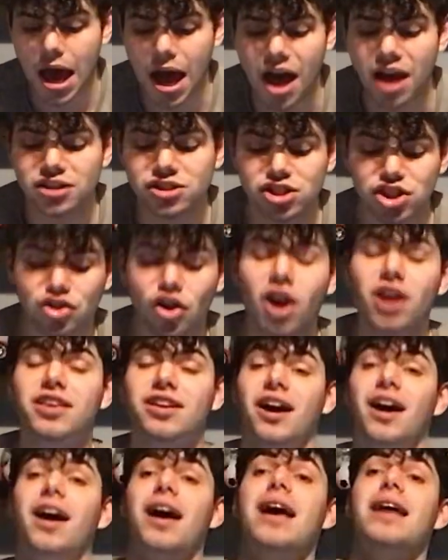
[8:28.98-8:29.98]

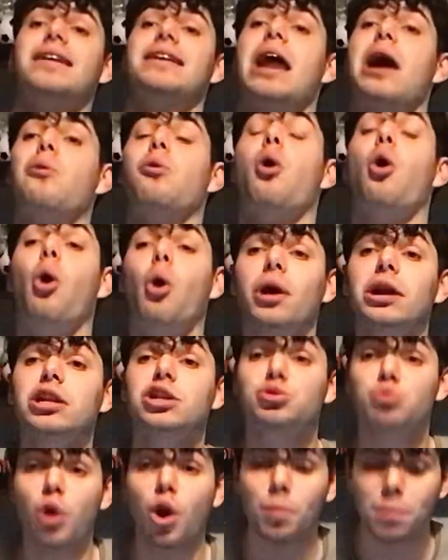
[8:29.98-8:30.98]
Striker. Now,
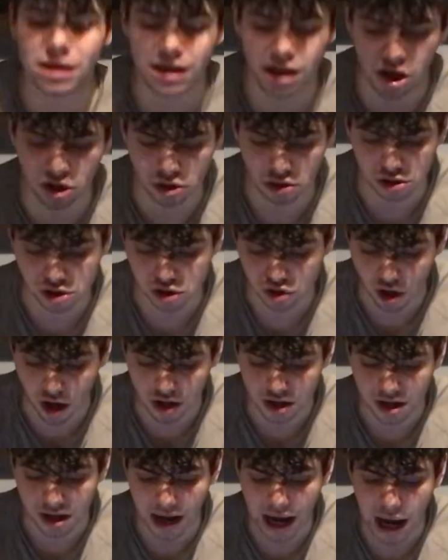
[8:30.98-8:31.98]
Haaland will be a good
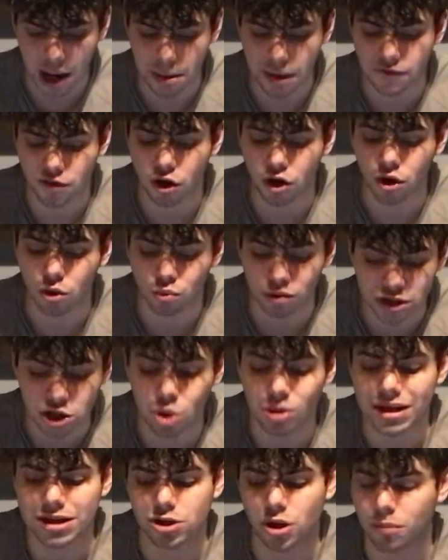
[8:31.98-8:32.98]
striker. However, we do
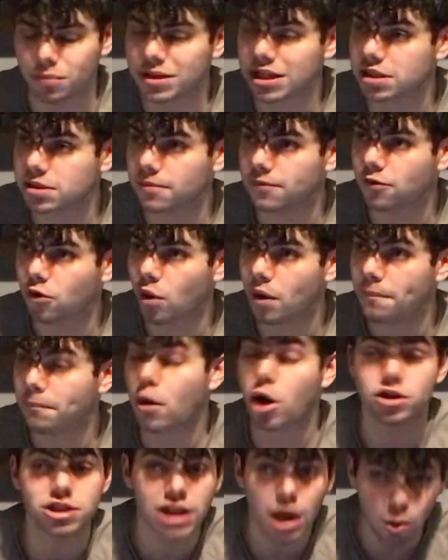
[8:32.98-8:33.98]
need competition for him.
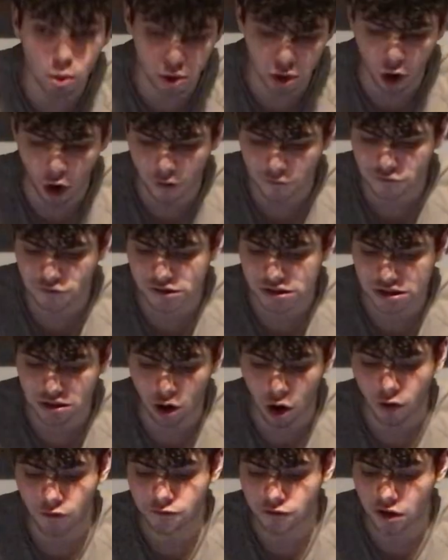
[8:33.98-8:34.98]
Martial will not
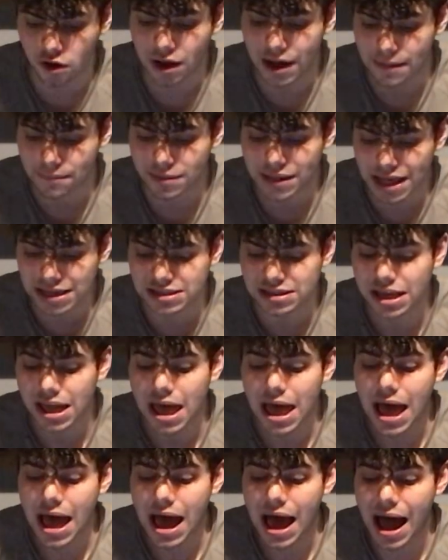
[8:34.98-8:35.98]
offer him this.
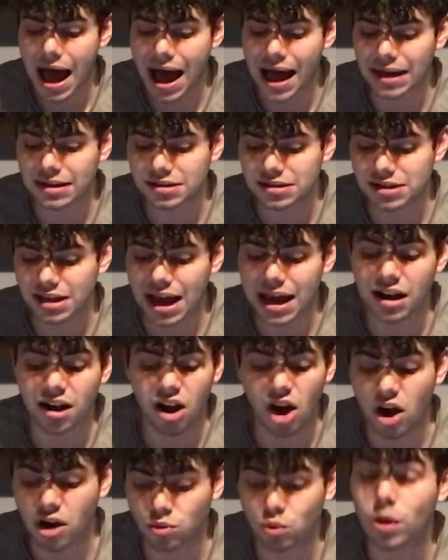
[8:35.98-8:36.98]
And in
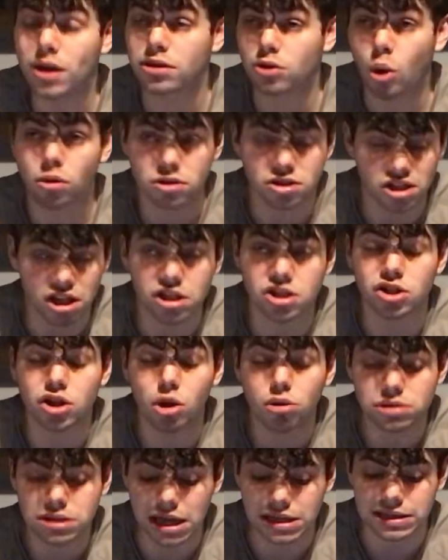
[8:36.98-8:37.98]
line with Ornstein's
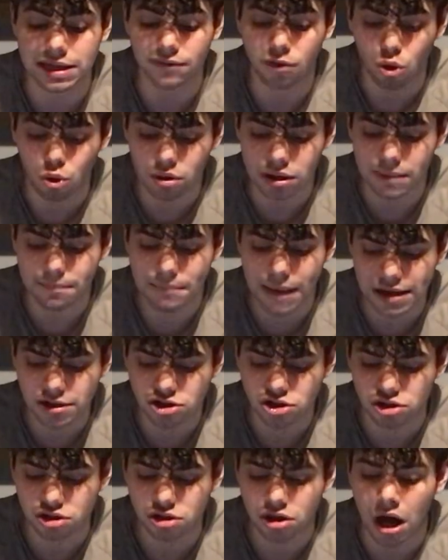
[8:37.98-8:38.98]
news, as I've already
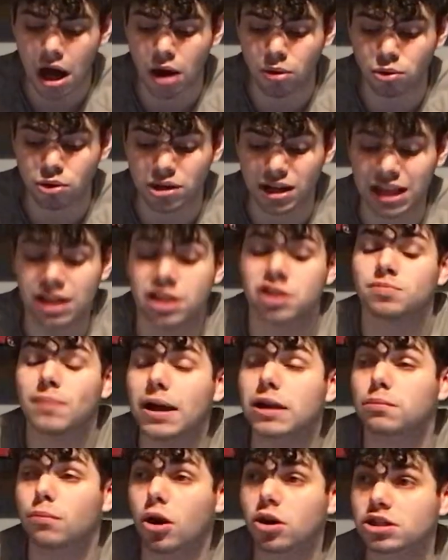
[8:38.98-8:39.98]
mentioned, I would
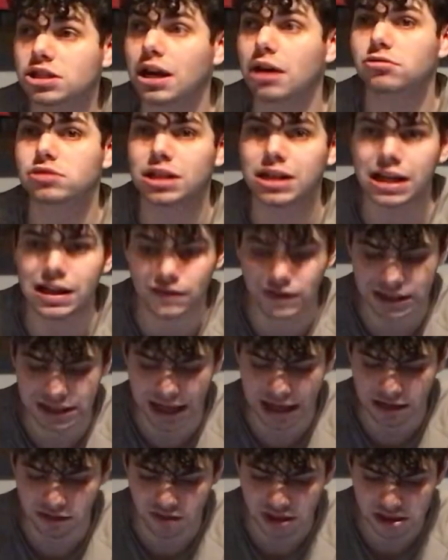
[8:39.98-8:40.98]
expect Martial to leave at the
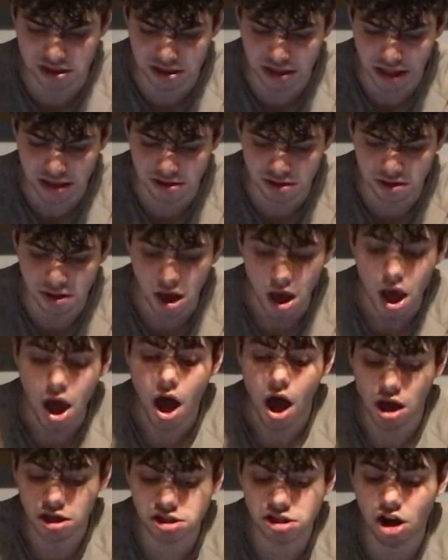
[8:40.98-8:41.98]
end of this season.
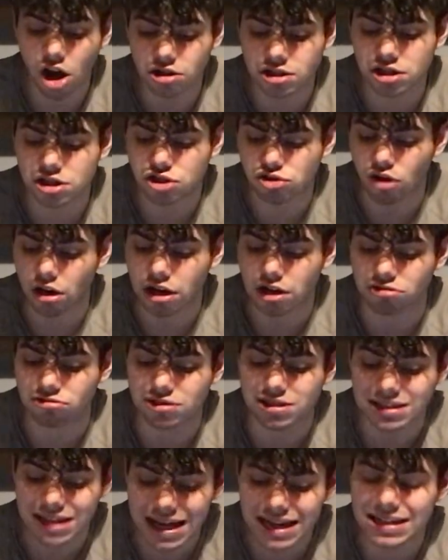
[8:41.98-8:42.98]
A starting striker
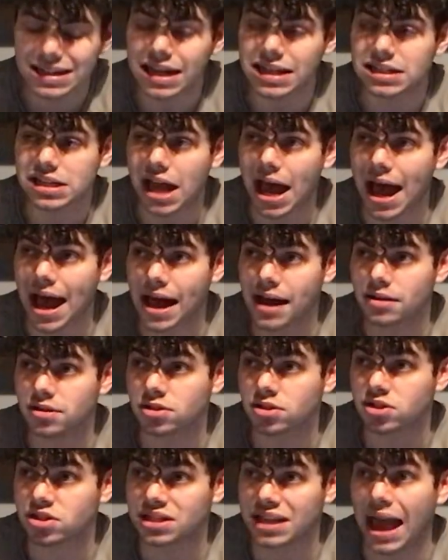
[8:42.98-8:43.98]
is needed,
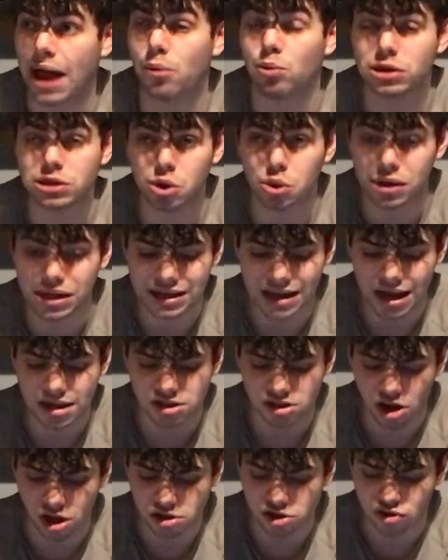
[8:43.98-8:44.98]
and yeah, we do need a
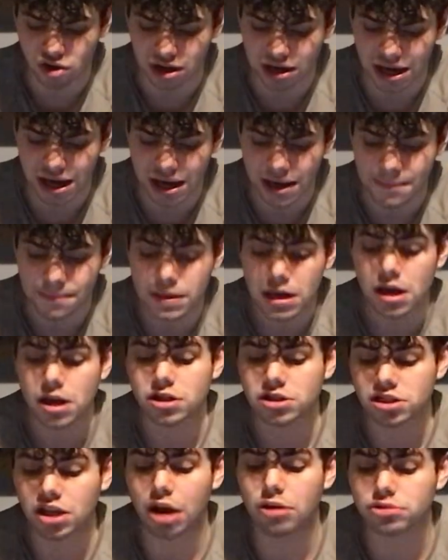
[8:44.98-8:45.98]
star striker here.
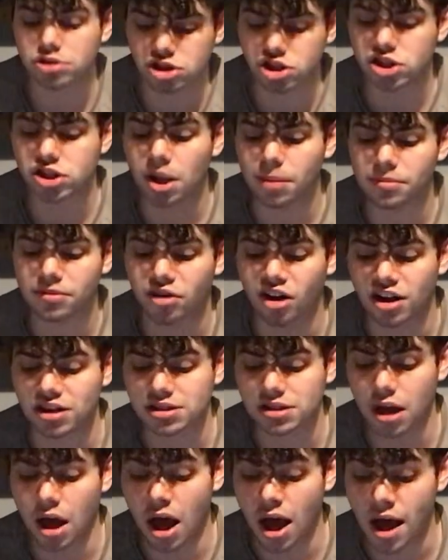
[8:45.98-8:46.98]
So, to
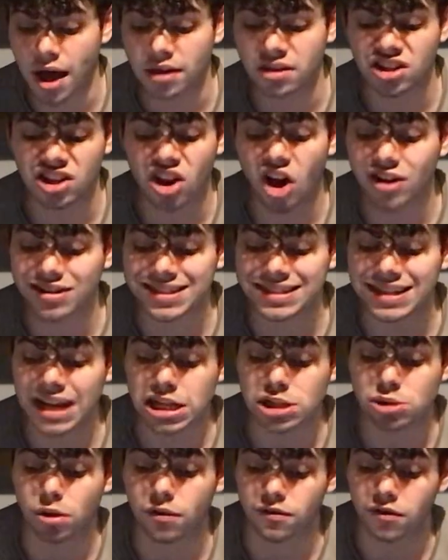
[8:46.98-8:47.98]
summarise, United need
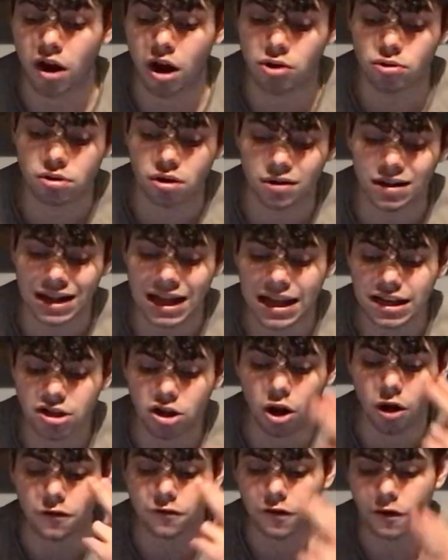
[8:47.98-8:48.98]
to offload
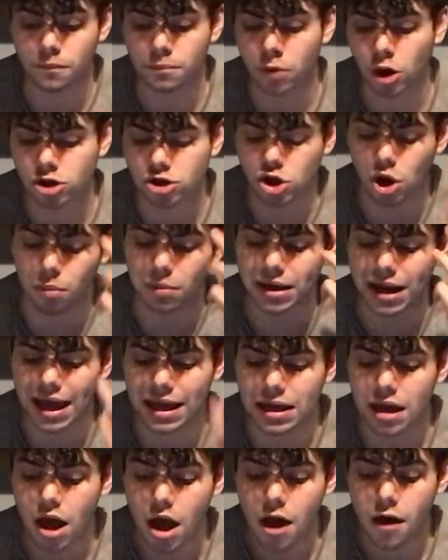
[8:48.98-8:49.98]
Lindelof,
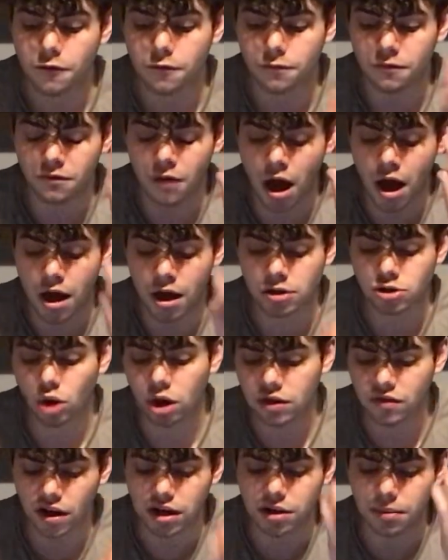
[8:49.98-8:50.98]
McTominay,
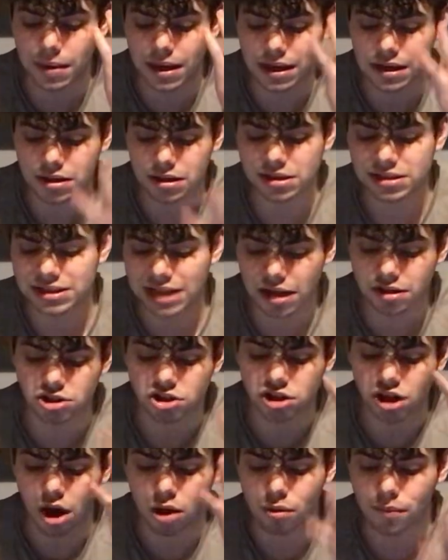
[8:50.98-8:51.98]
Donny van der Beek,
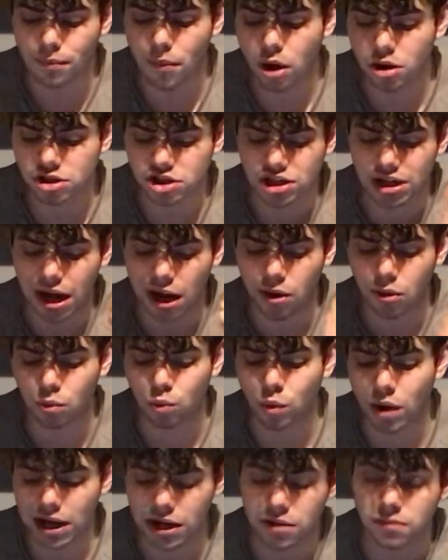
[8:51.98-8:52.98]
Sancho, Martial,
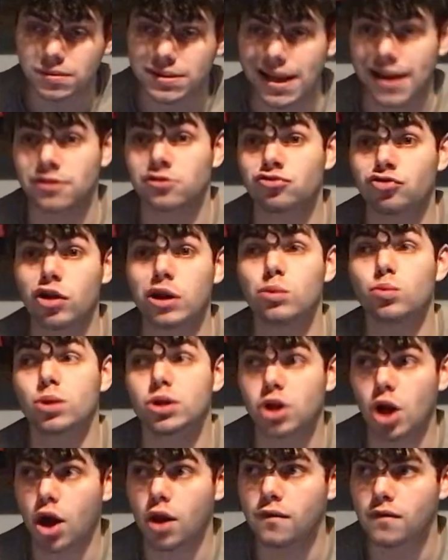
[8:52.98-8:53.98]
Williams and Greenwood
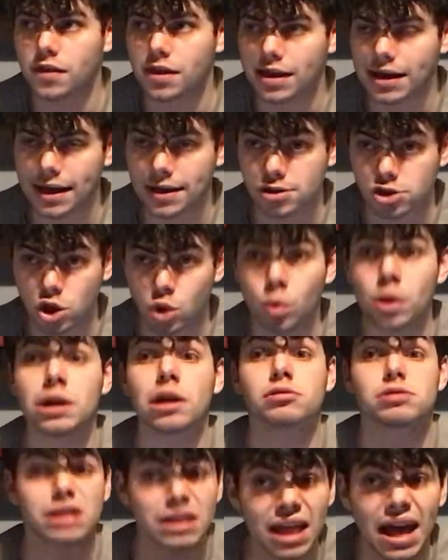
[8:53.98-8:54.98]
over the next 2
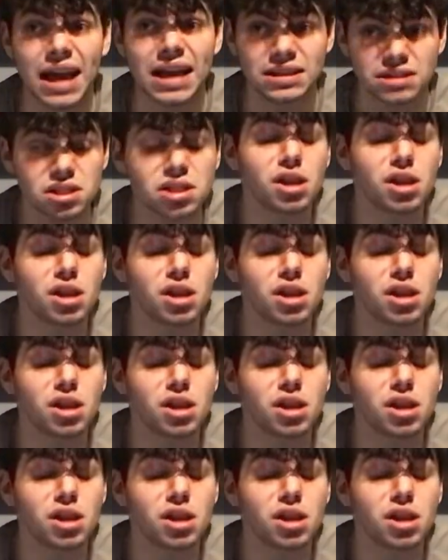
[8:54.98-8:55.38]
windows. And